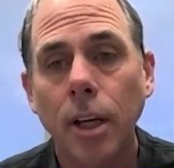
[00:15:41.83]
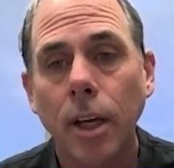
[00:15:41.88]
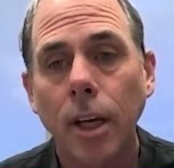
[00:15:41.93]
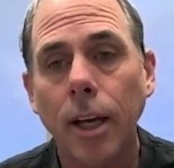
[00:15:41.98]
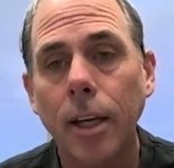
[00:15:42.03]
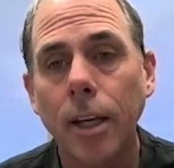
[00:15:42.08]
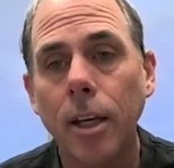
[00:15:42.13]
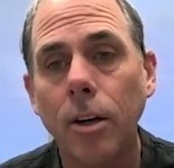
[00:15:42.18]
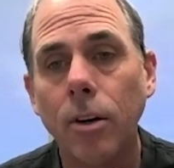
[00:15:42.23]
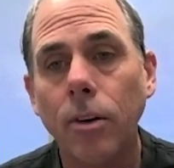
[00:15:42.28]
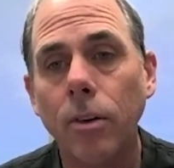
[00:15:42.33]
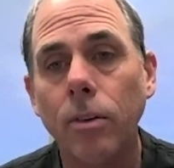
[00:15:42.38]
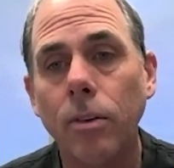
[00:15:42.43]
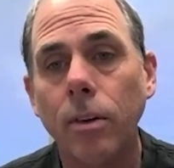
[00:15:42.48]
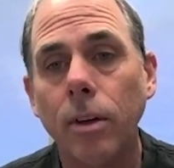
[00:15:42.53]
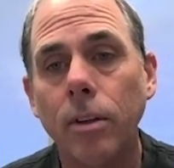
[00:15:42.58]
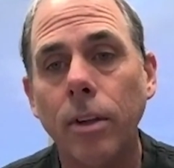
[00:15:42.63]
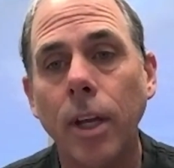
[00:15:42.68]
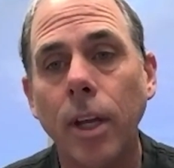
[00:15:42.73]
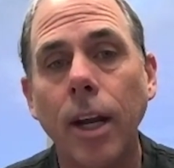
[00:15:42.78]

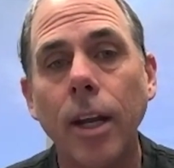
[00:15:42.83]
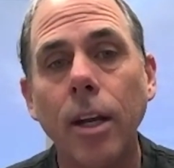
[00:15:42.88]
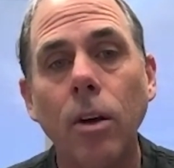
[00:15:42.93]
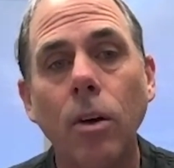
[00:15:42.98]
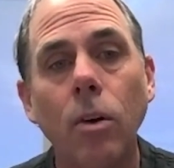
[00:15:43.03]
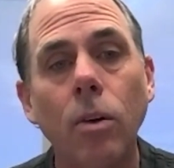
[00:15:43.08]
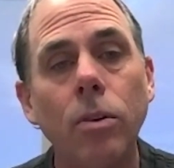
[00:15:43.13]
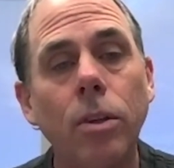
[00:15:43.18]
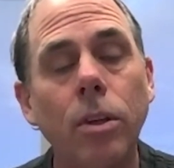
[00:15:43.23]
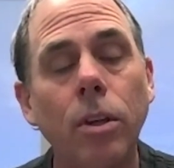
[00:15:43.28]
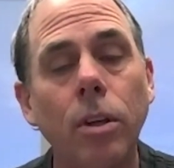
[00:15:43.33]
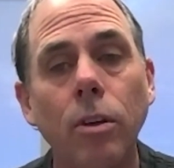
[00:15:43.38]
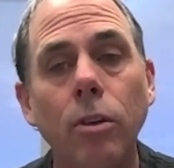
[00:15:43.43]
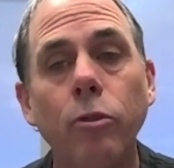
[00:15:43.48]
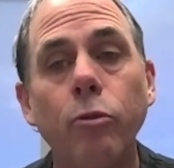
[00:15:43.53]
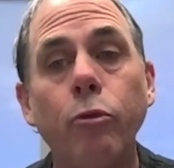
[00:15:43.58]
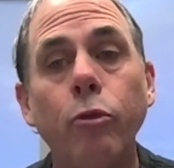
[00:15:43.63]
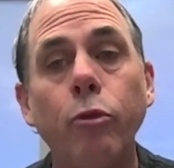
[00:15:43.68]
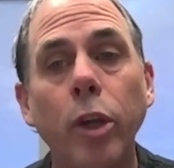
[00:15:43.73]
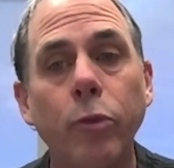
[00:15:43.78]
that I know to
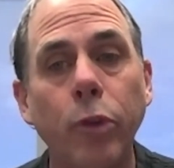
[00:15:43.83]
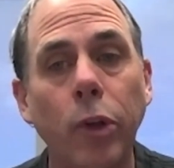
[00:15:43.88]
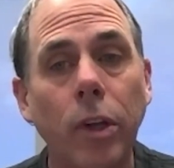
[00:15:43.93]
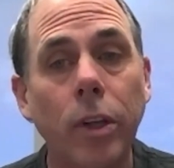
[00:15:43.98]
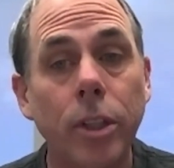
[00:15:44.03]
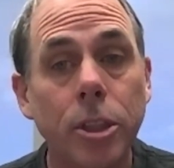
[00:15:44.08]
people on